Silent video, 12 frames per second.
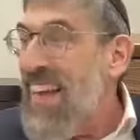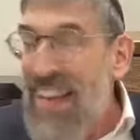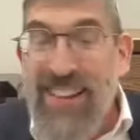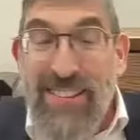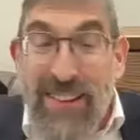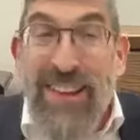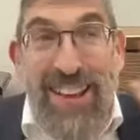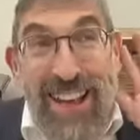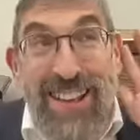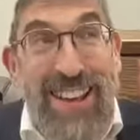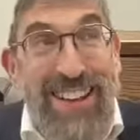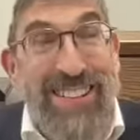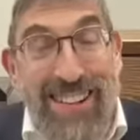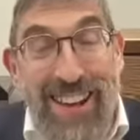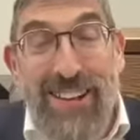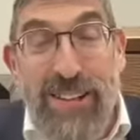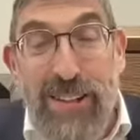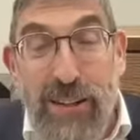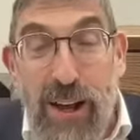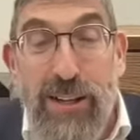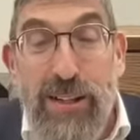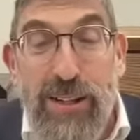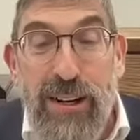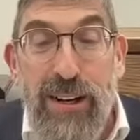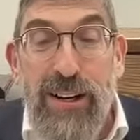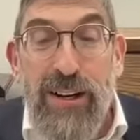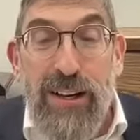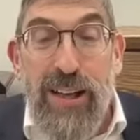And shleisha